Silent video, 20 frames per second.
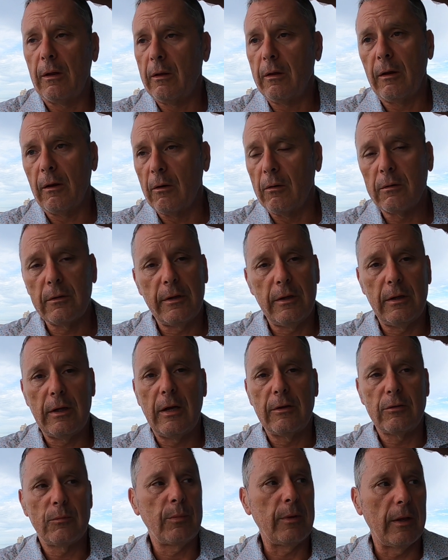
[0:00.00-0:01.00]
you know, he
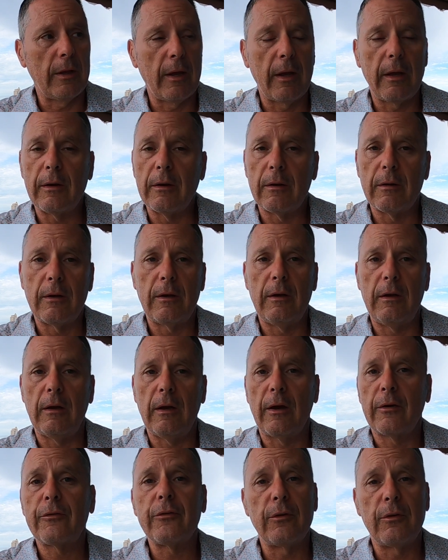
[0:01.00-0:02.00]
has a plan, and he
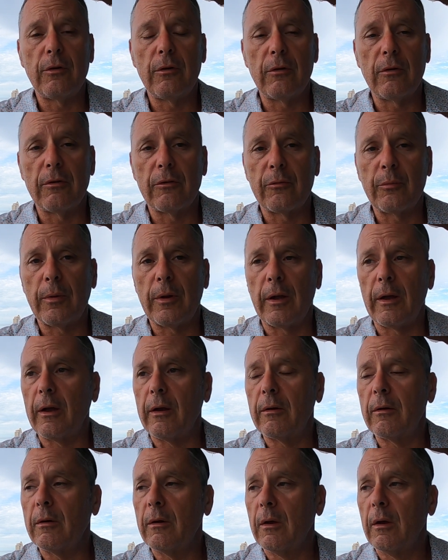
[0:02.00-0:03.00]
executed his
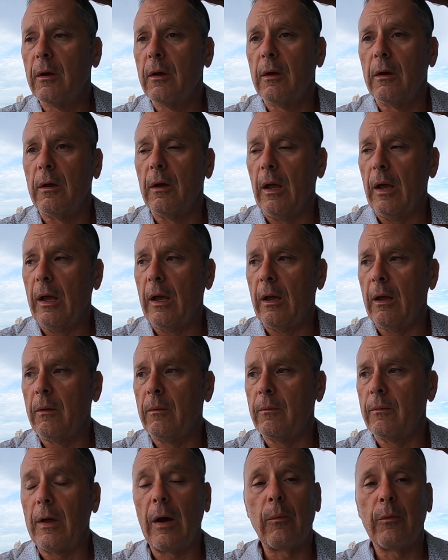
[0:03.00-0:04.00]
plan,
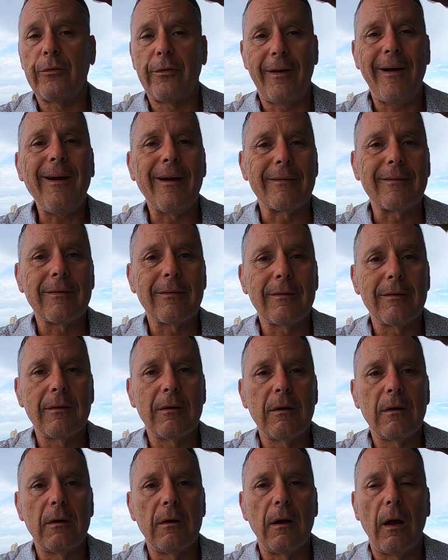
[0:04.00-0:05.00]
and that was that.
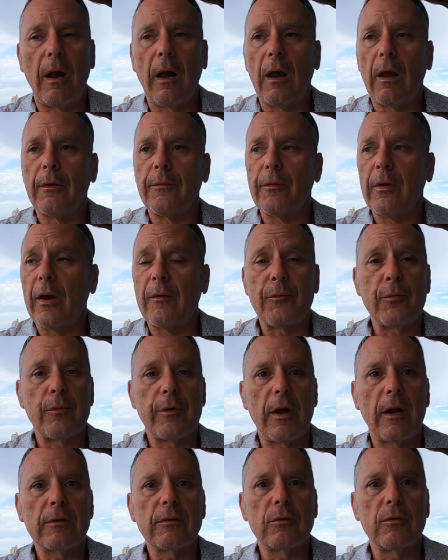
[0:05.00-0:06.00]
And you have to
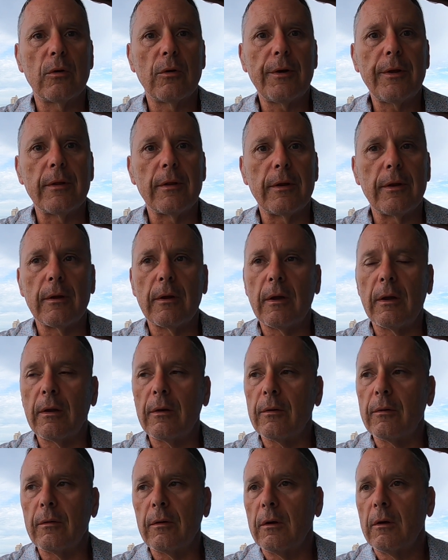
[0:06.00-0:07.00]
react accordingly.
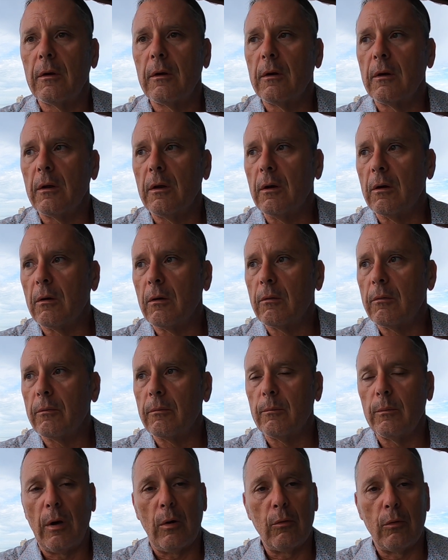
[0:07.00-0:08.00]
And you know,
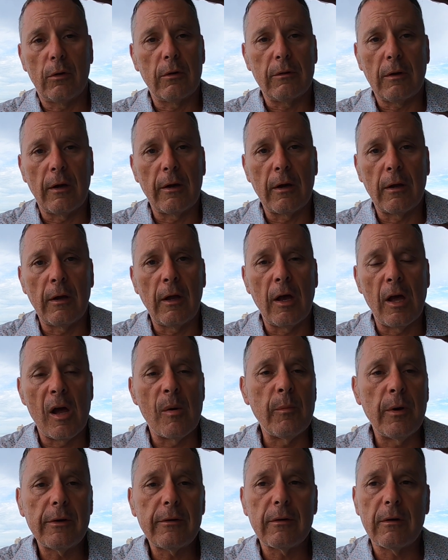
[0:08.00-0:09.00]
Baruch Dayan
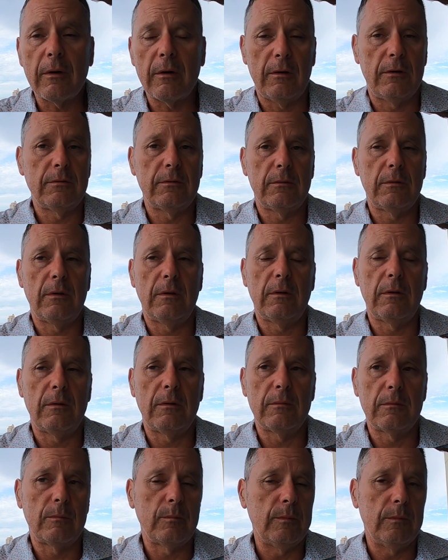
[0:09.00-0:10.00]
Ha'emet, uh, uh
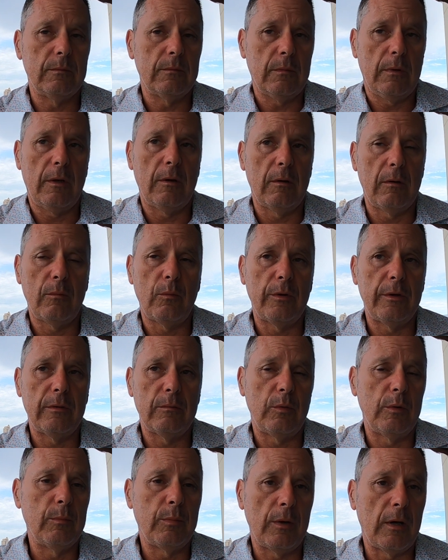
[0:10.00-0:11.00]
you know, we,
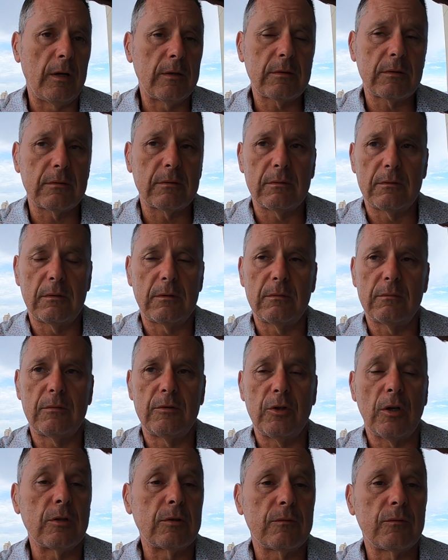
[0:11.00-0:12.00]
we blessed the
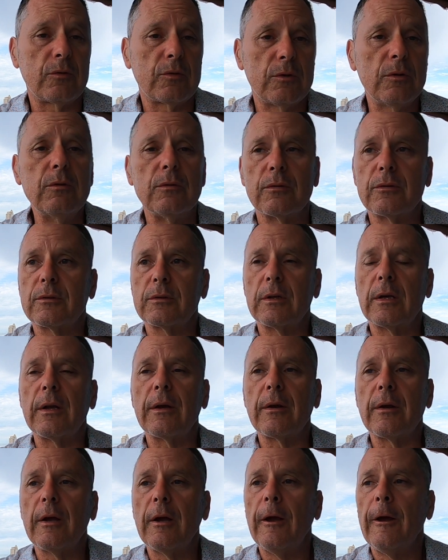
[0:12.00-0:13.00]
judge of truth.
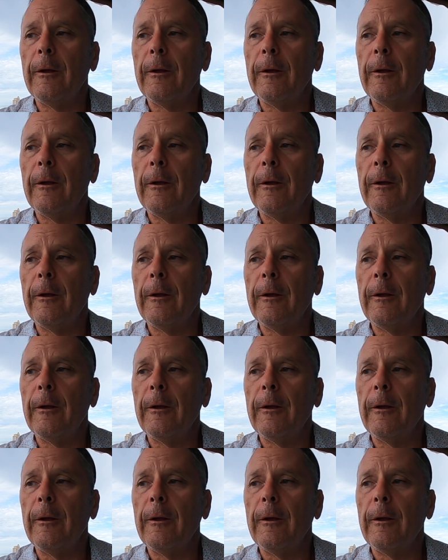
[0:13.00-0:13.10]
And